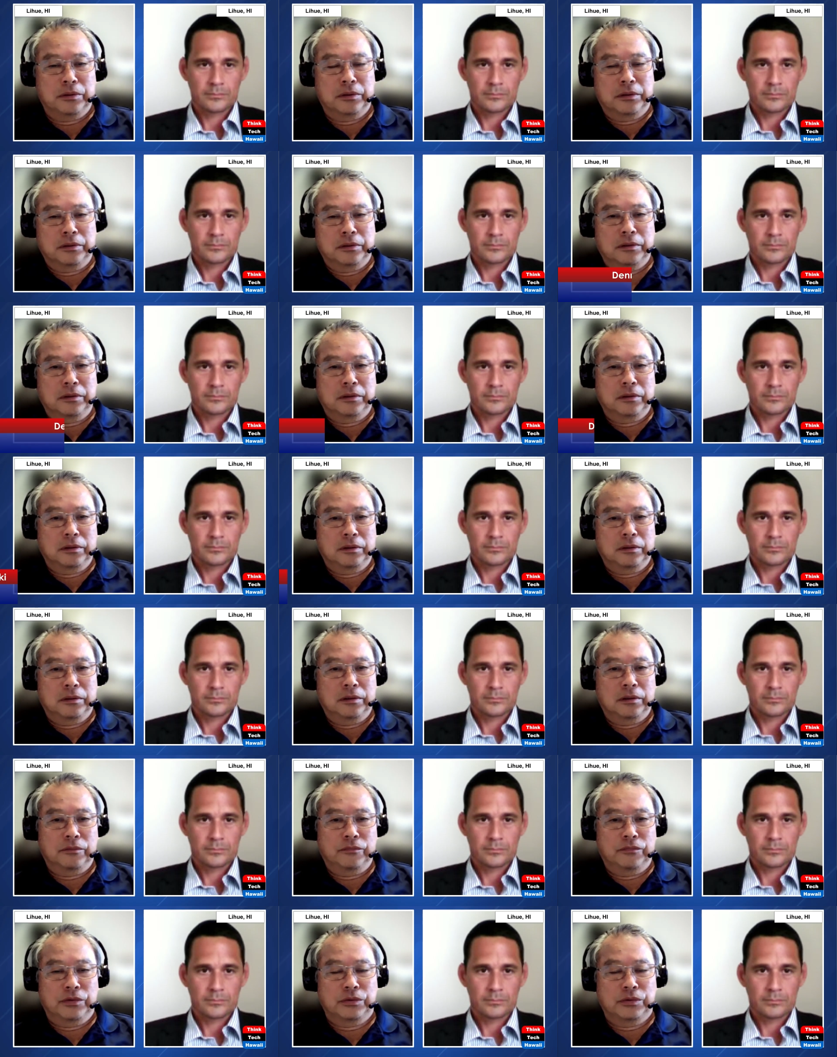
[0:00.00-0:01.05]
Speaker 1: on
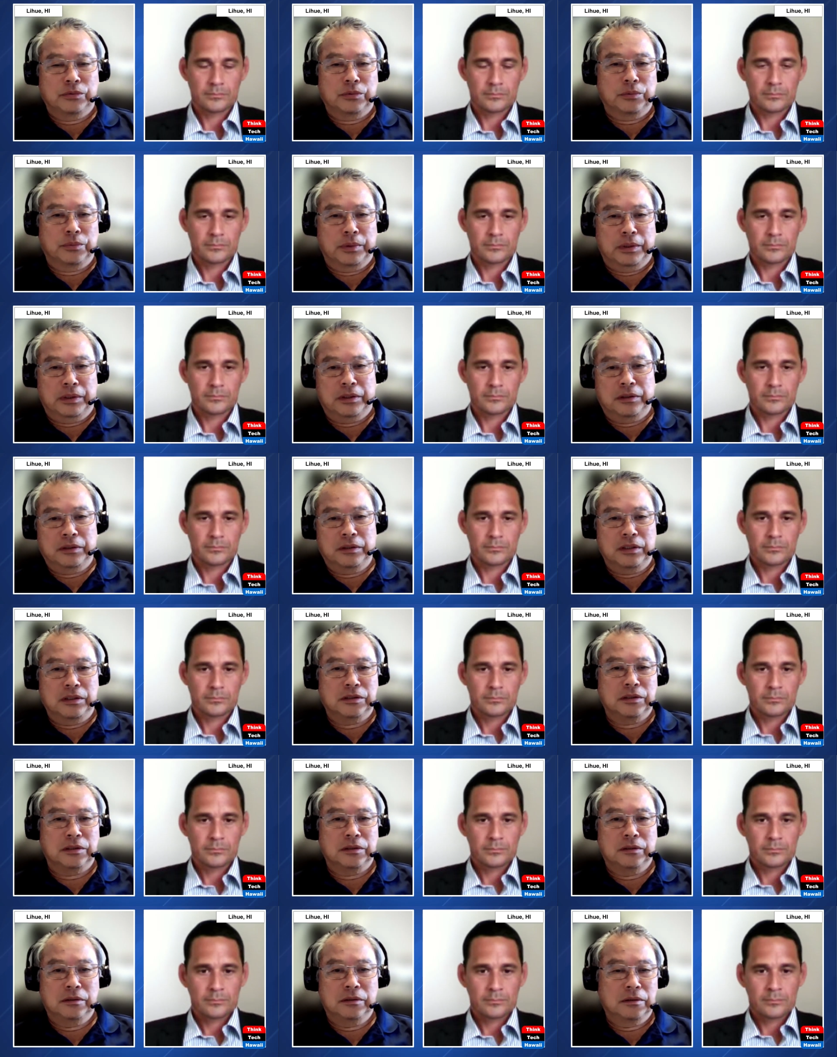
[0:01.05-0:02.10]
the federal
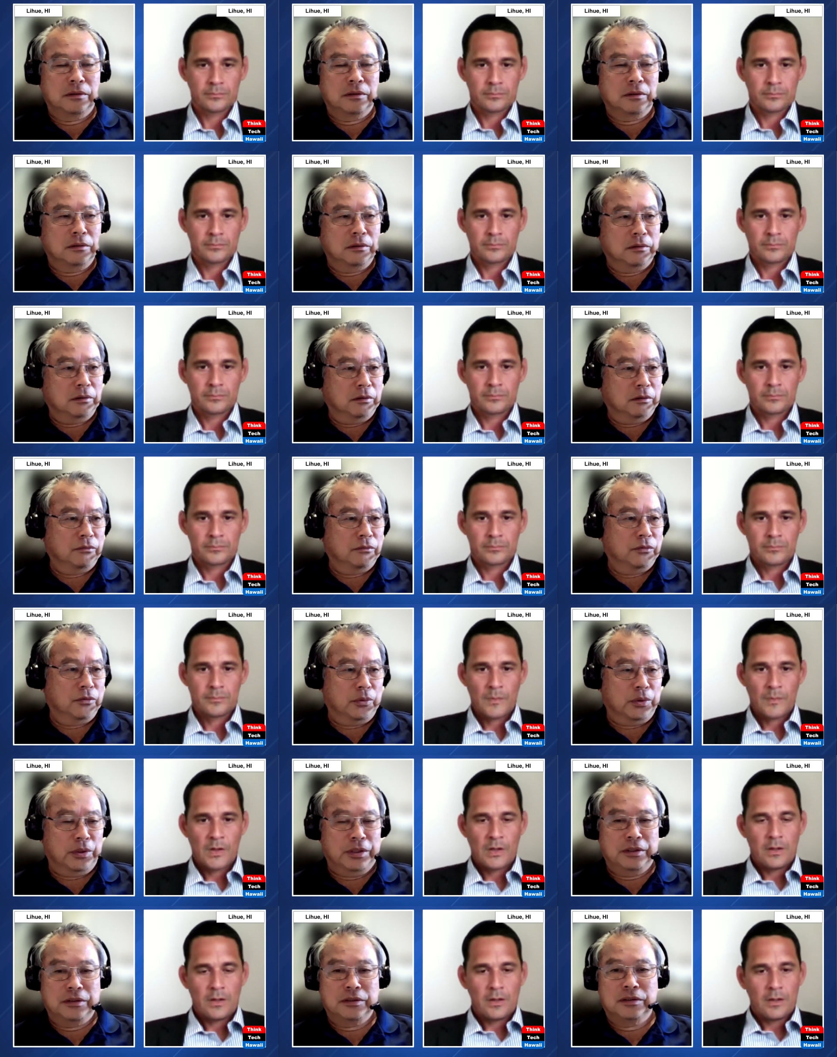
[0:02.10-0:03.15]
recognition of
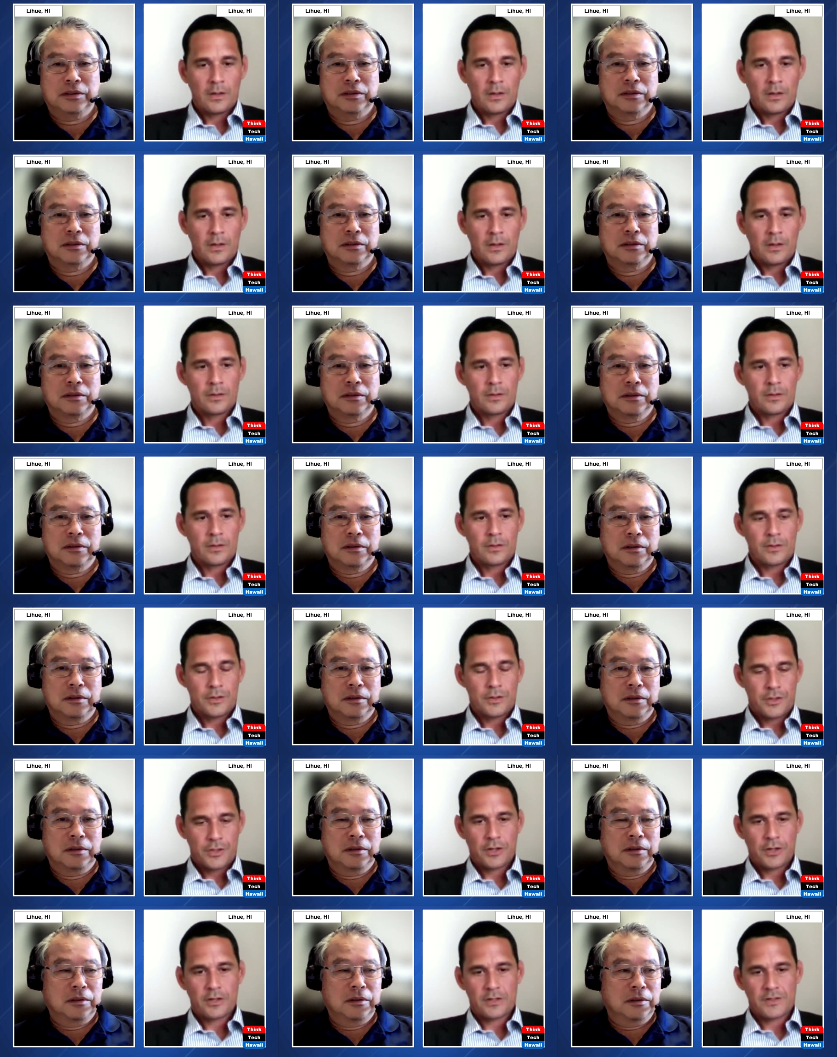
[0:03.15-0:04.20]
Hawaiians?
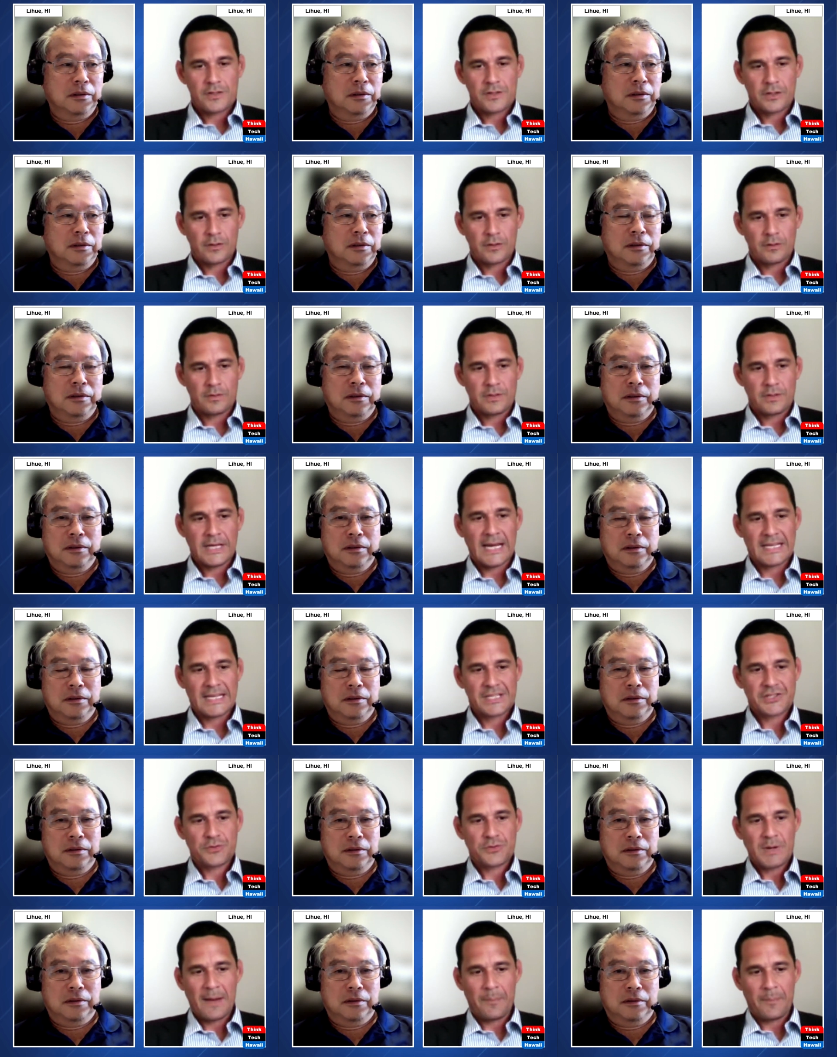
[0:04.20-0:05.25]
Speaker 2: Sure, so yeah,
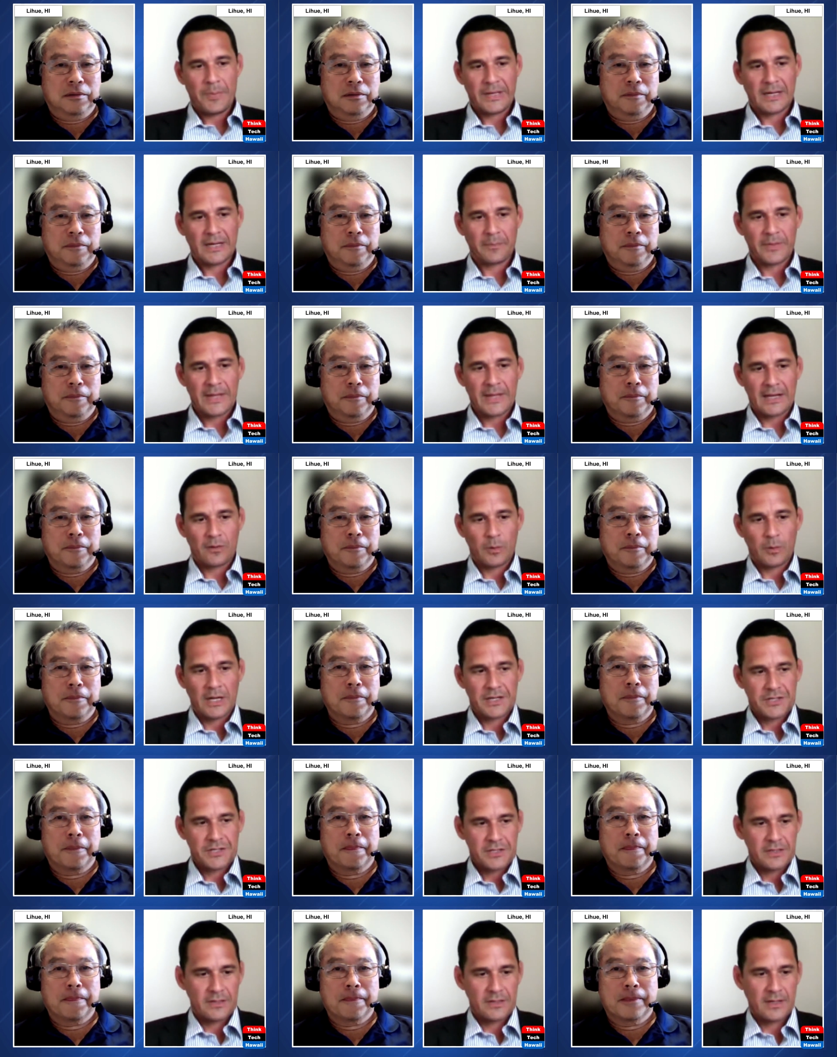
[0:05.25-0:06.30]
just wrapping up that
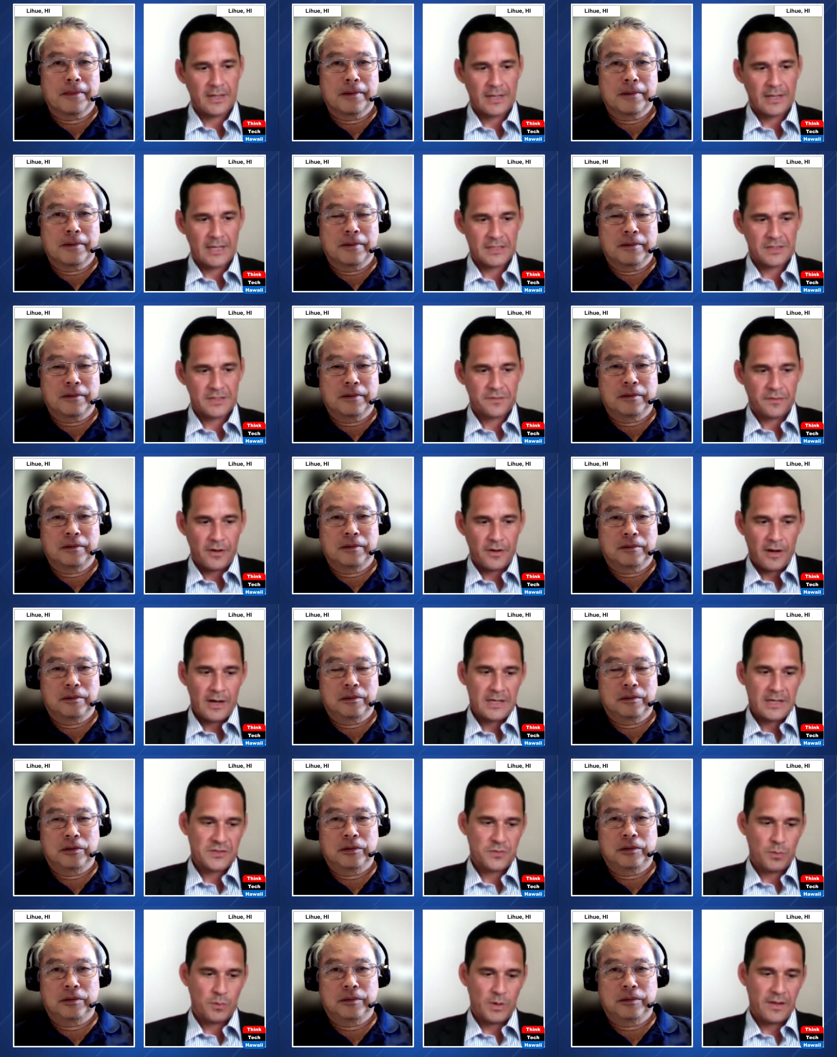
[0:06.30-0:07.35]
question as far
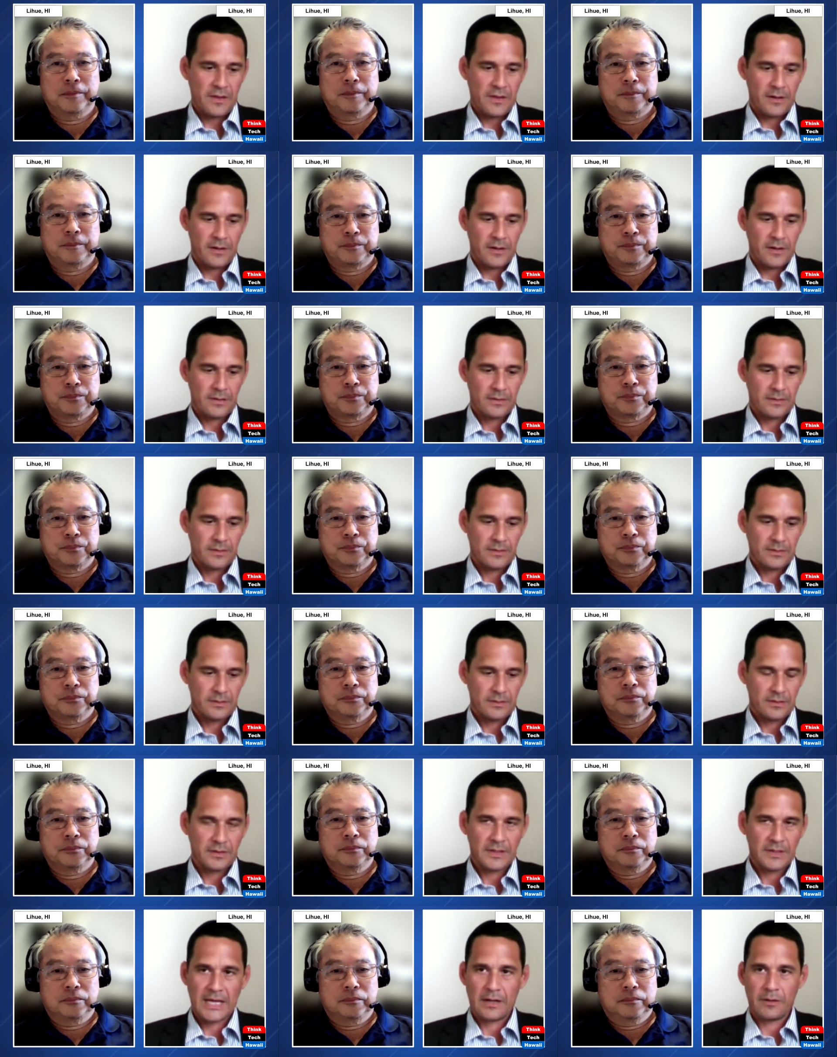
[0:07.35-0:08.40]
as whether
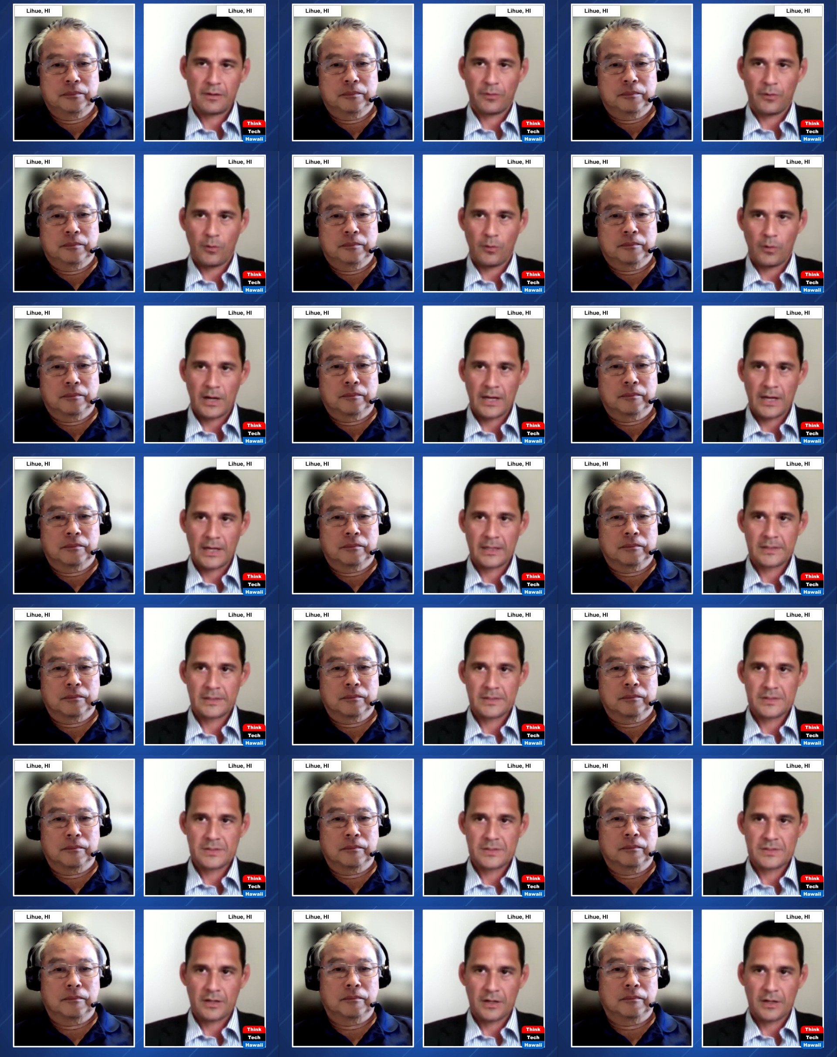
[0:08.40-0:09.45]
Native
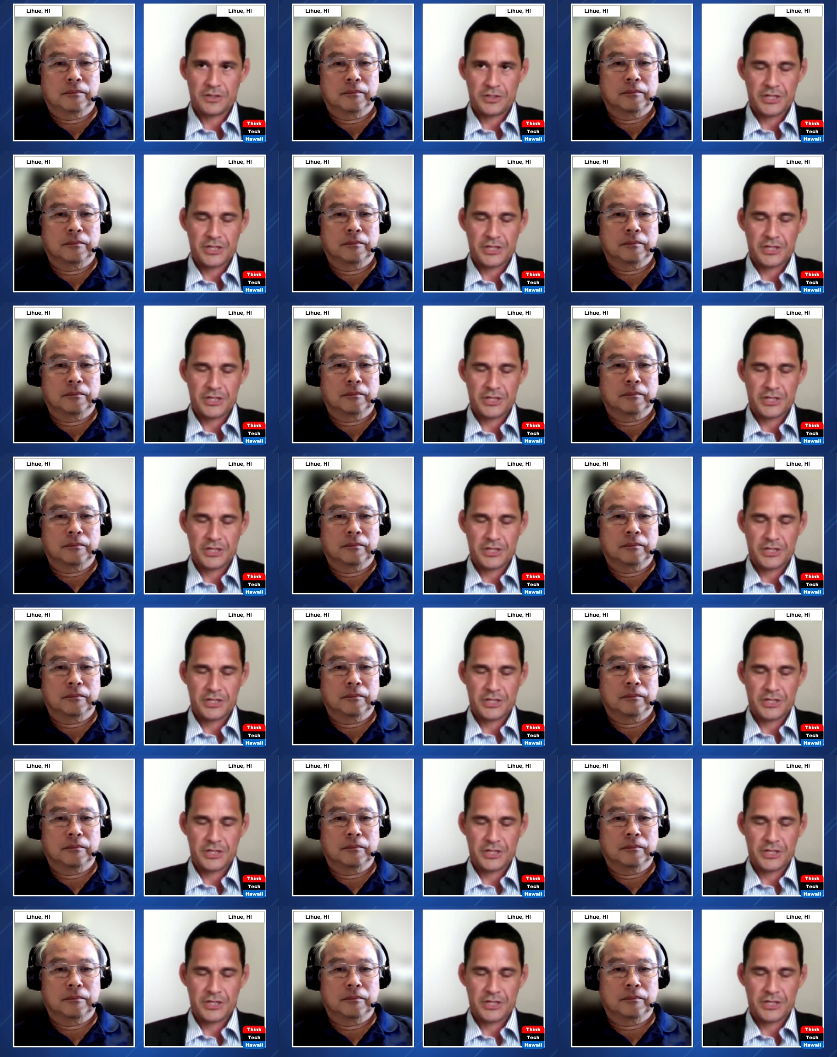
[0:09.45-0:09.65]
Hawaiians are